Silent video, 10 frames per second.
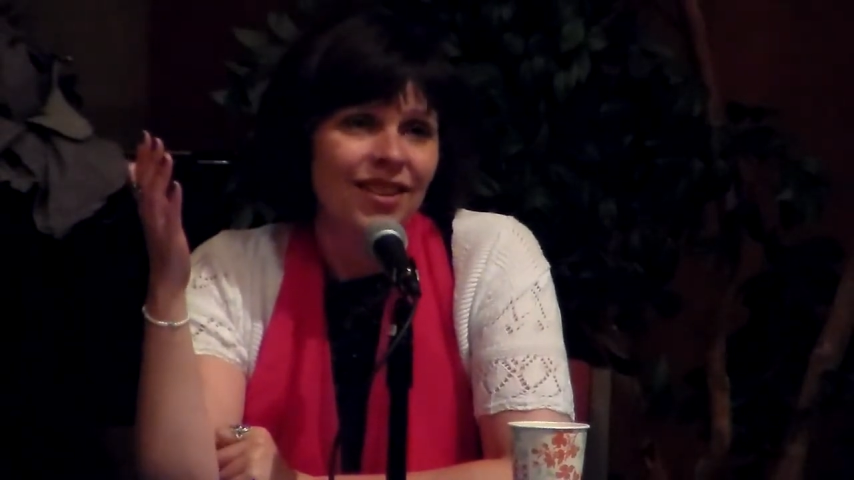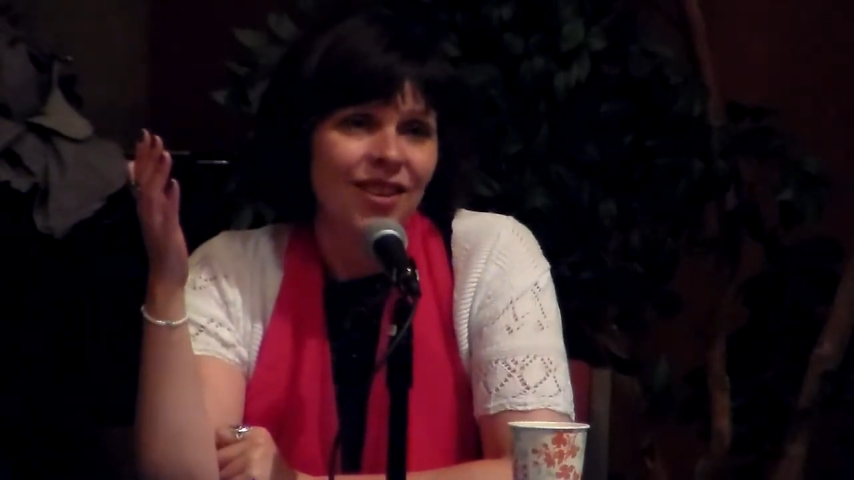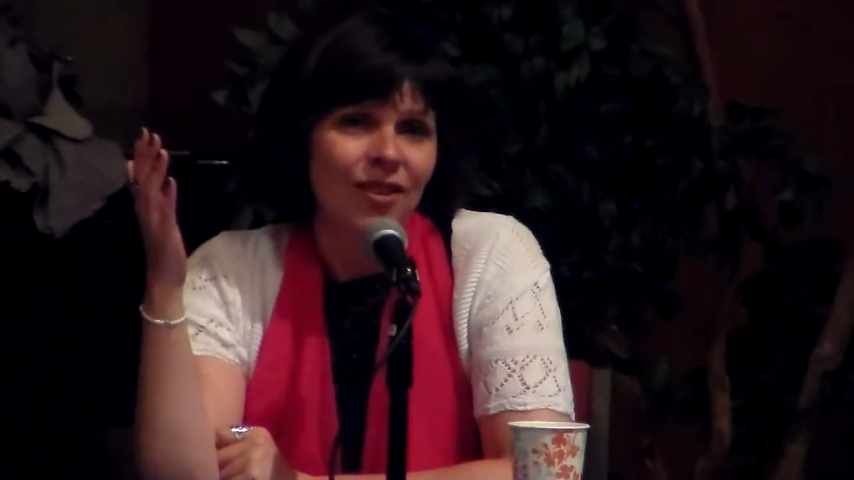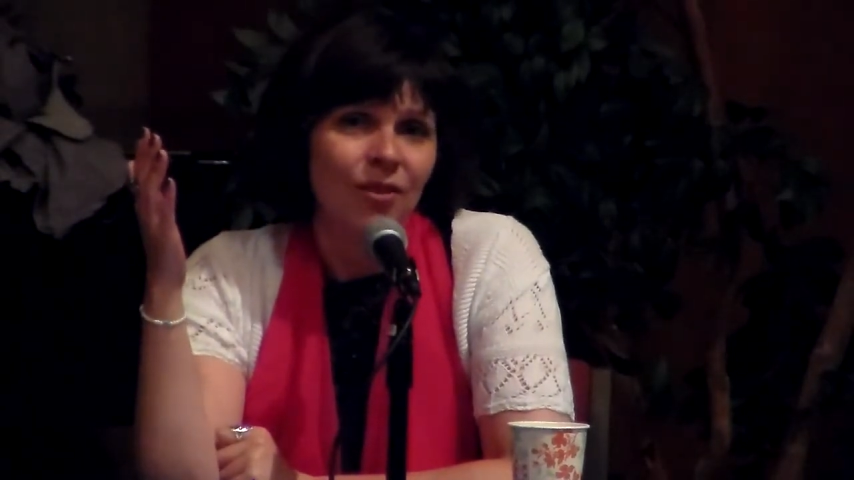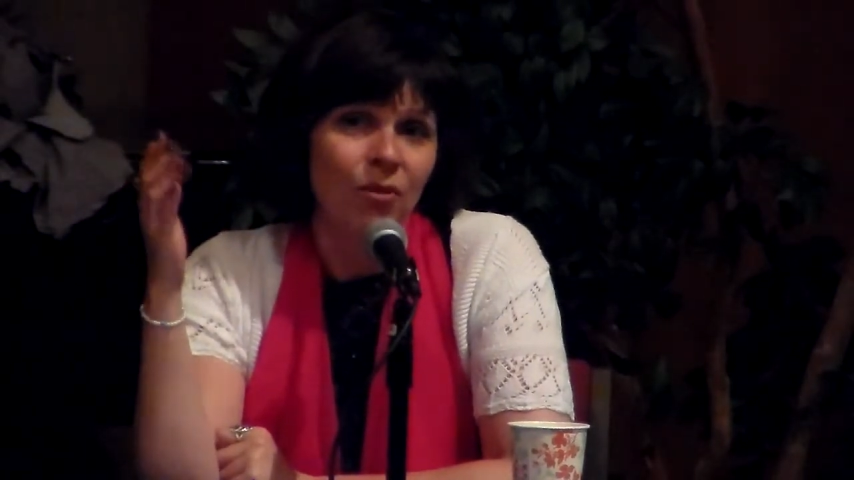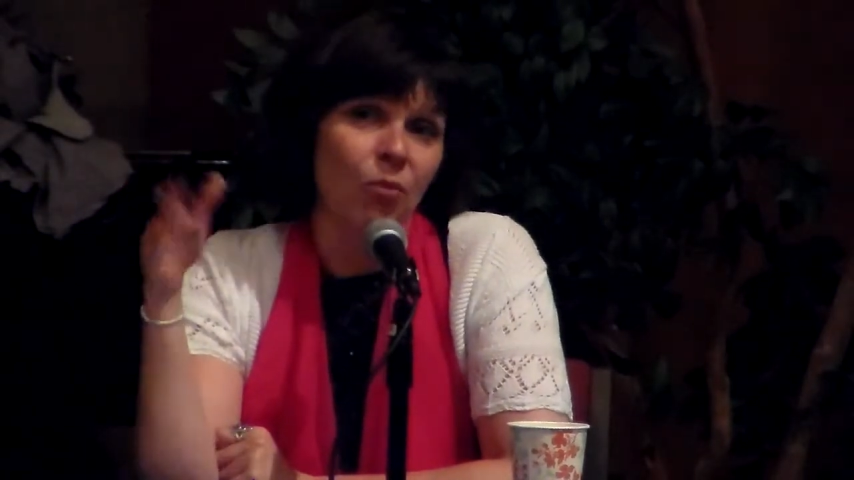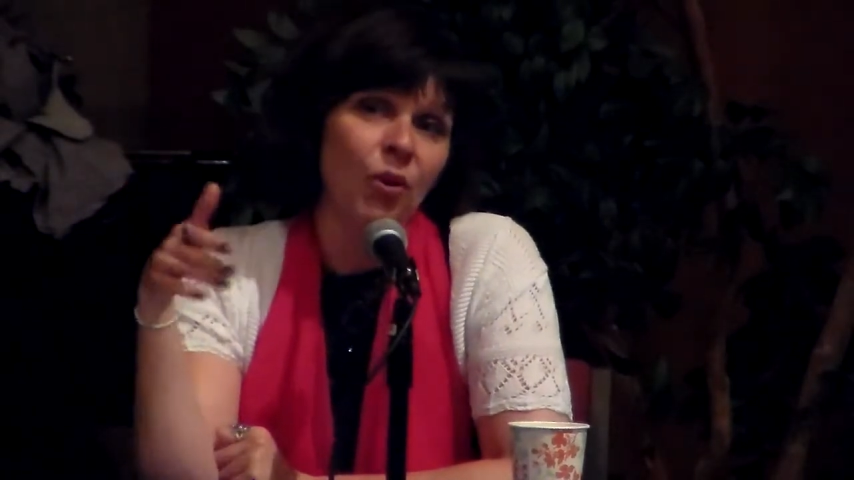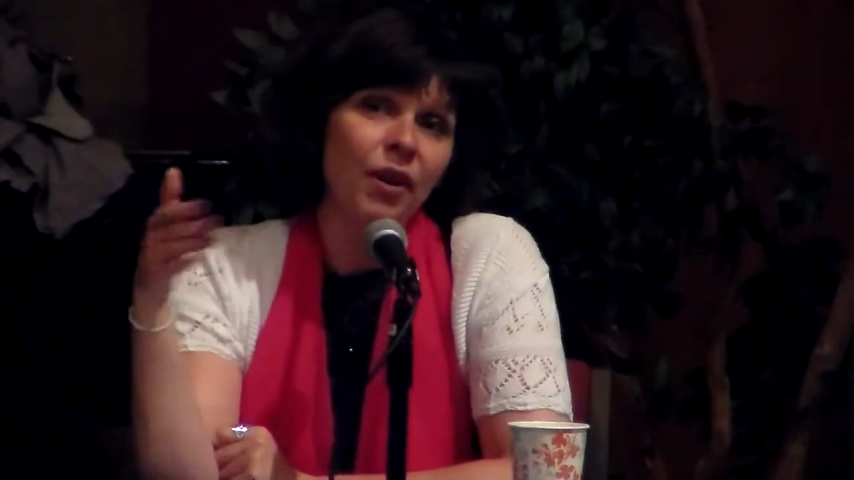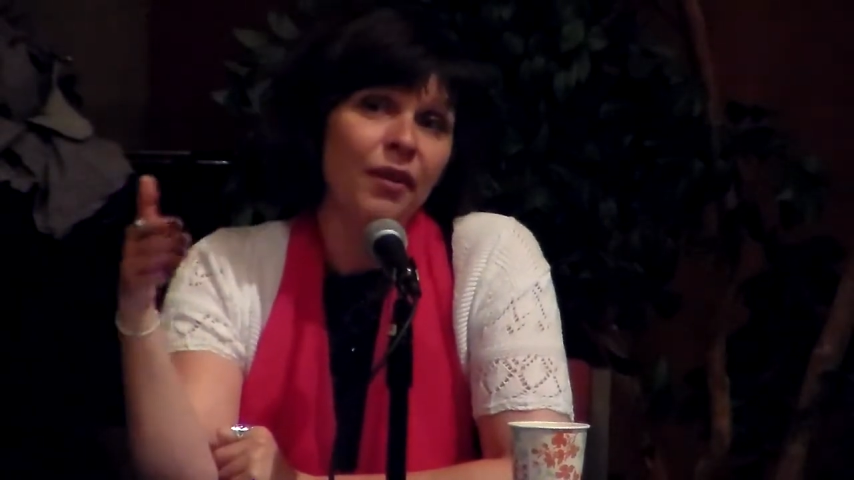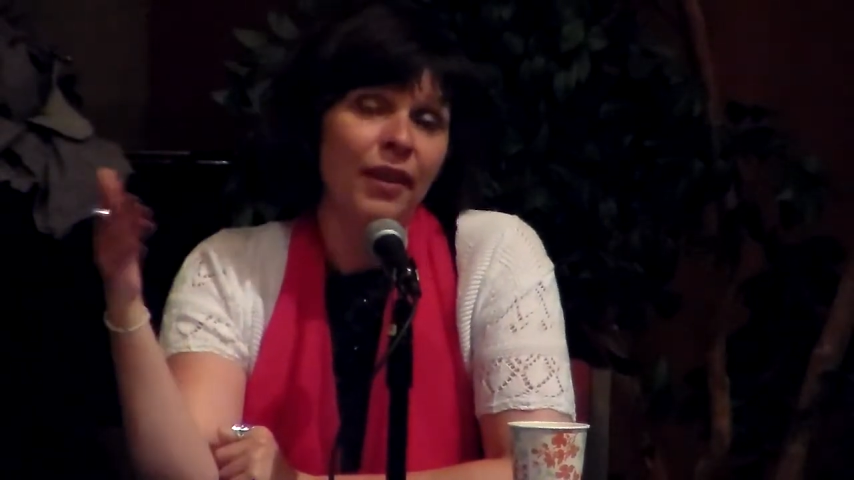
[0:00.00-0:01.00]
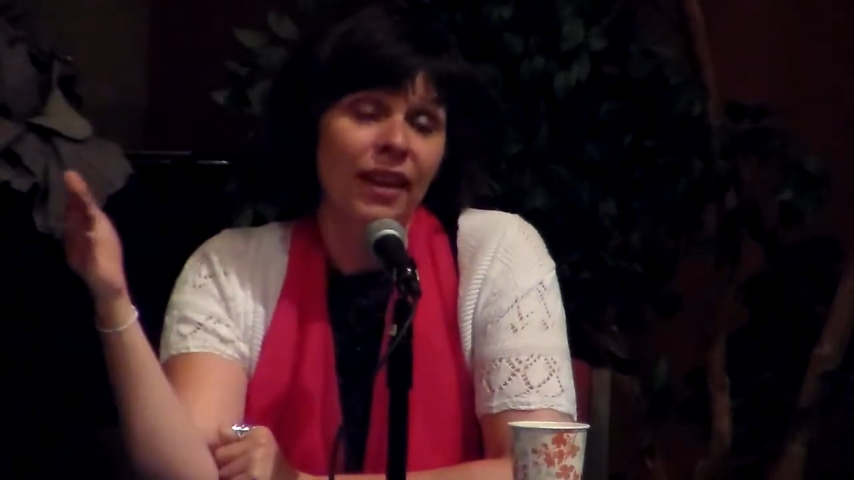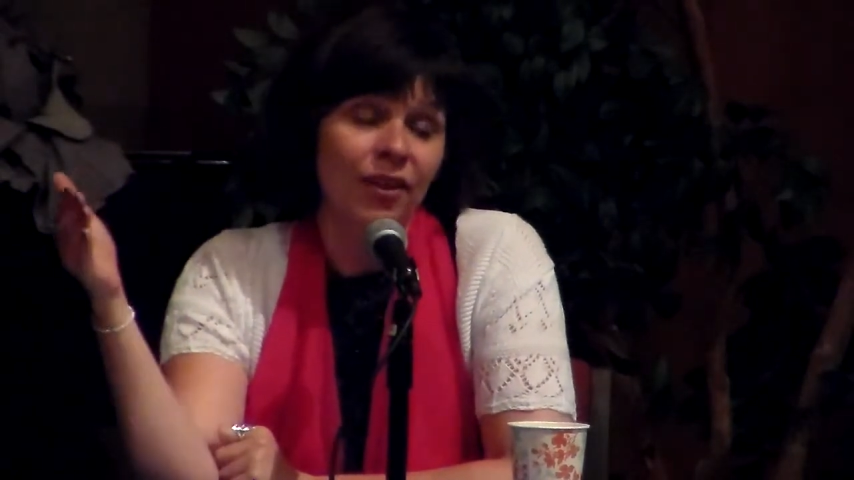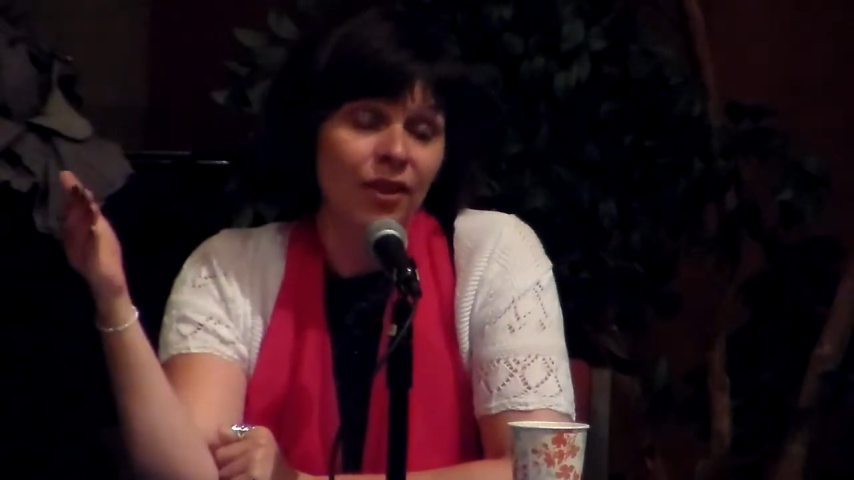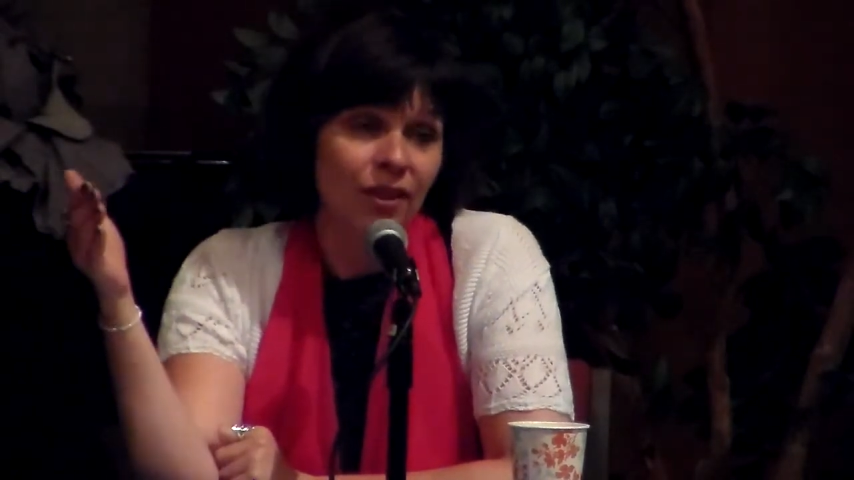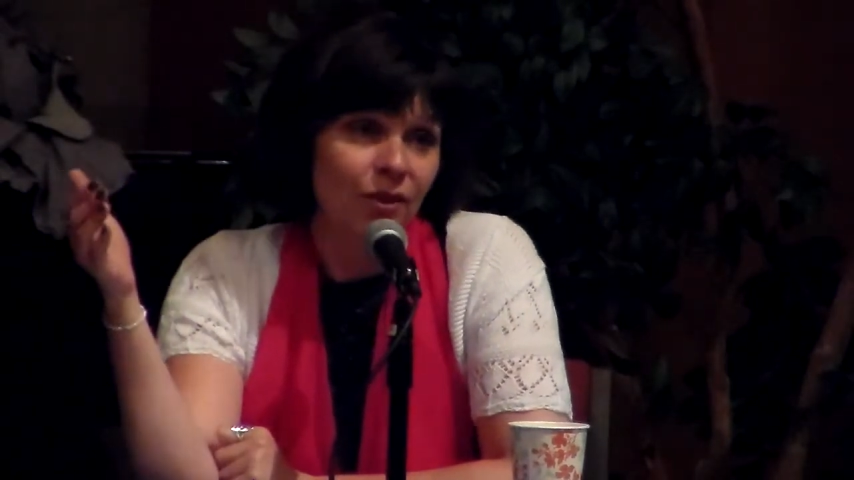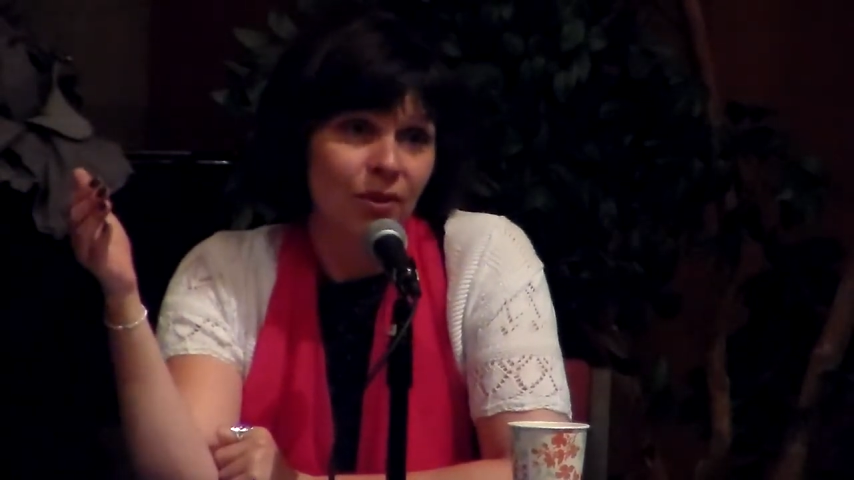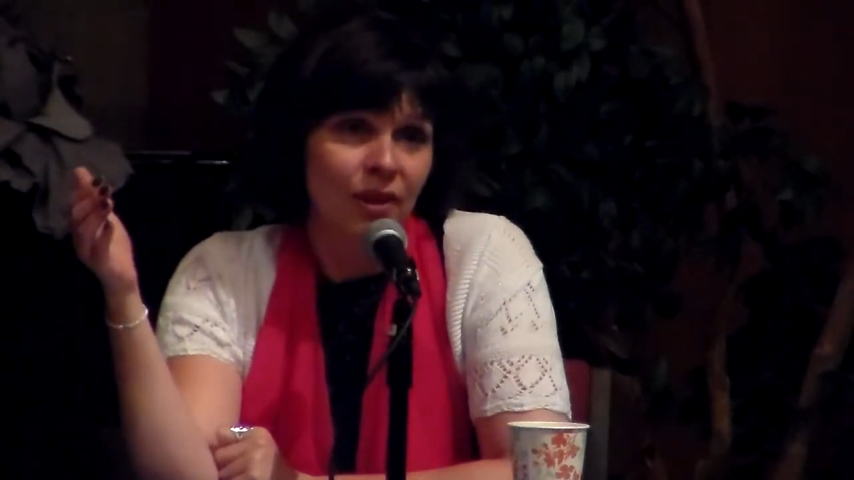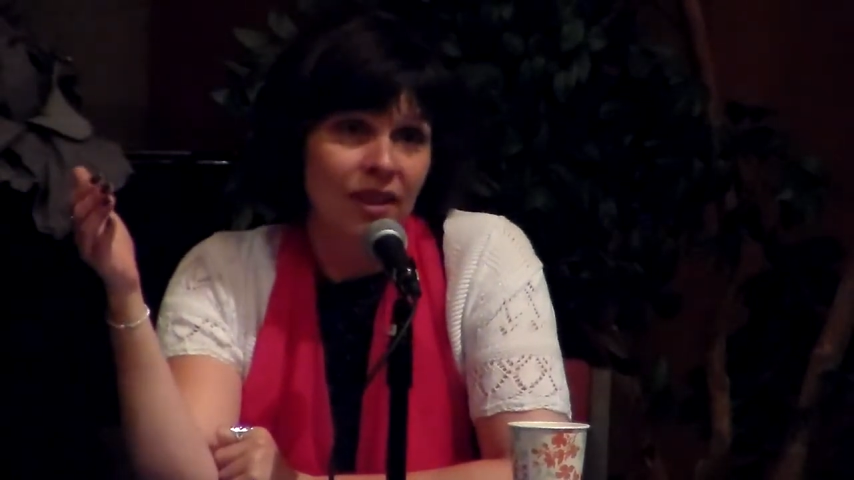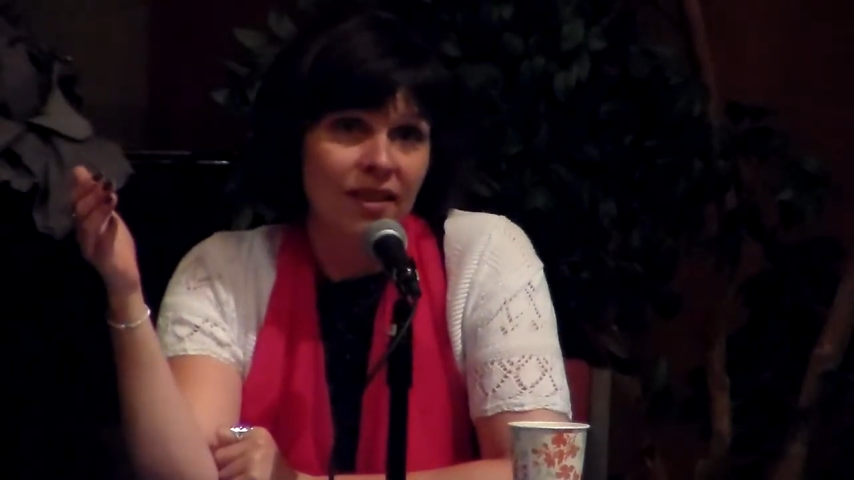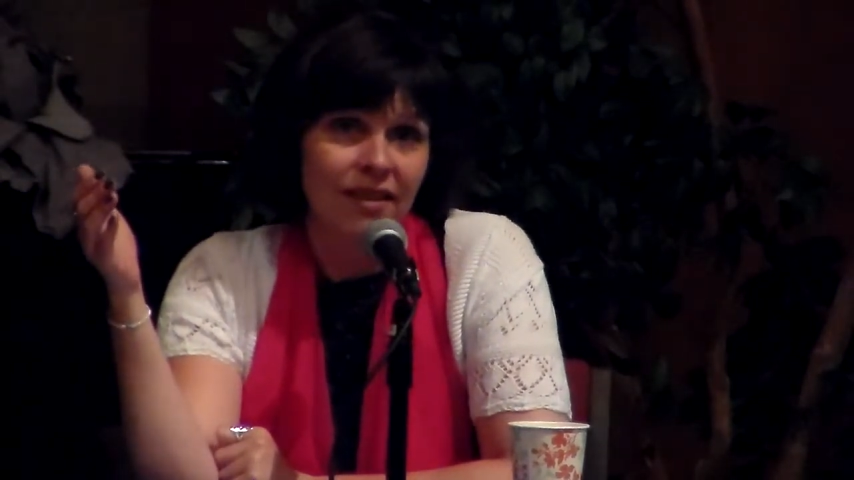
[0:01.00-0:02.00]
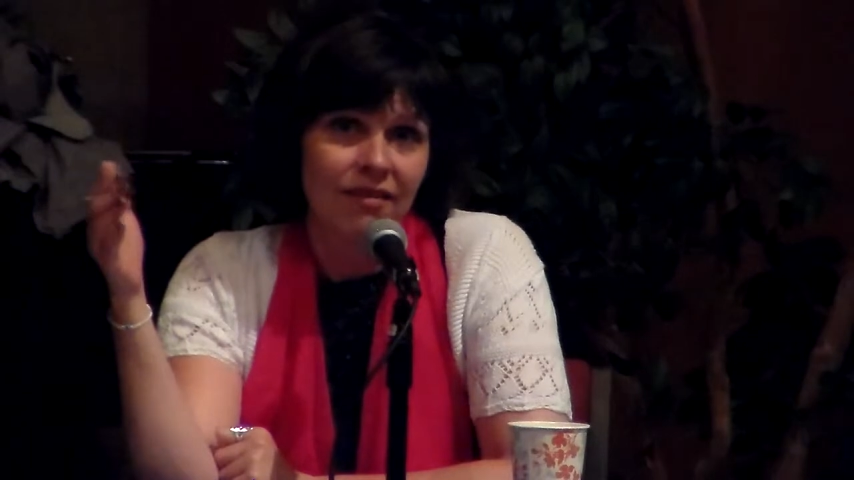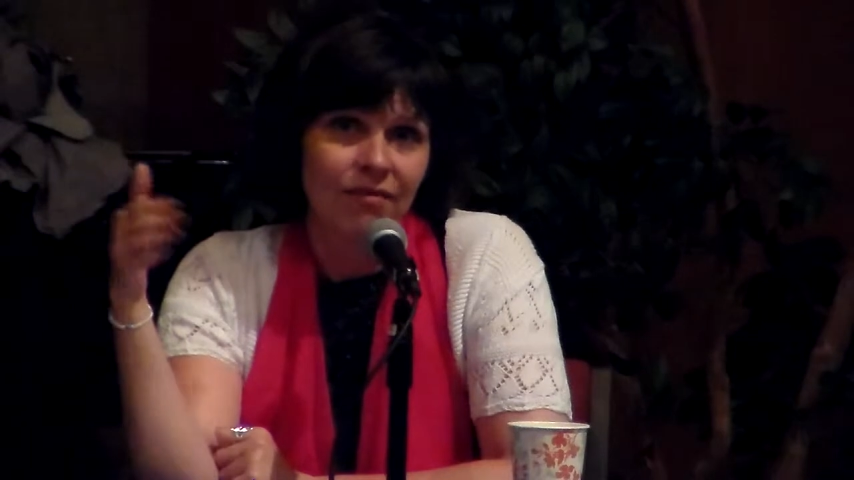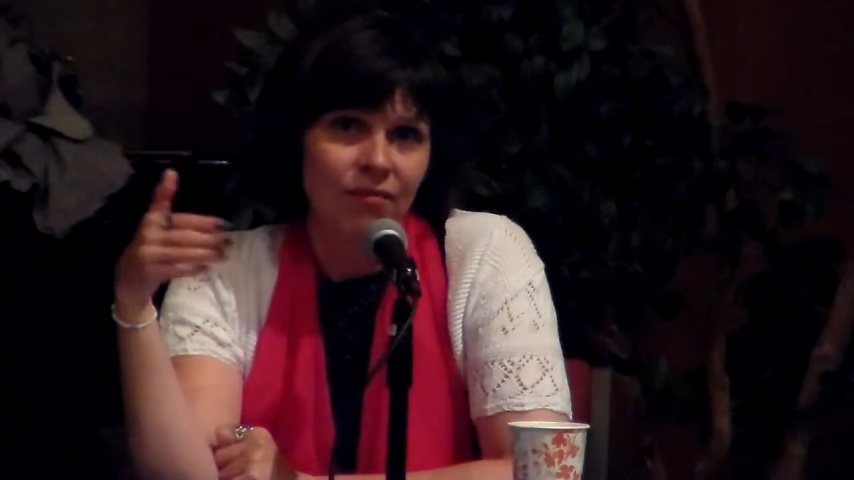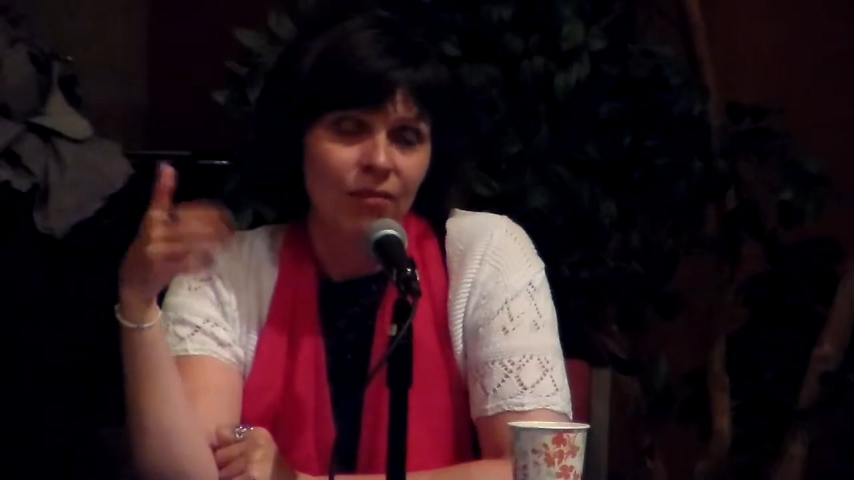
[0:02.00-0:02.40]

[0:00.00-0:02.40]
So one thing you can do is,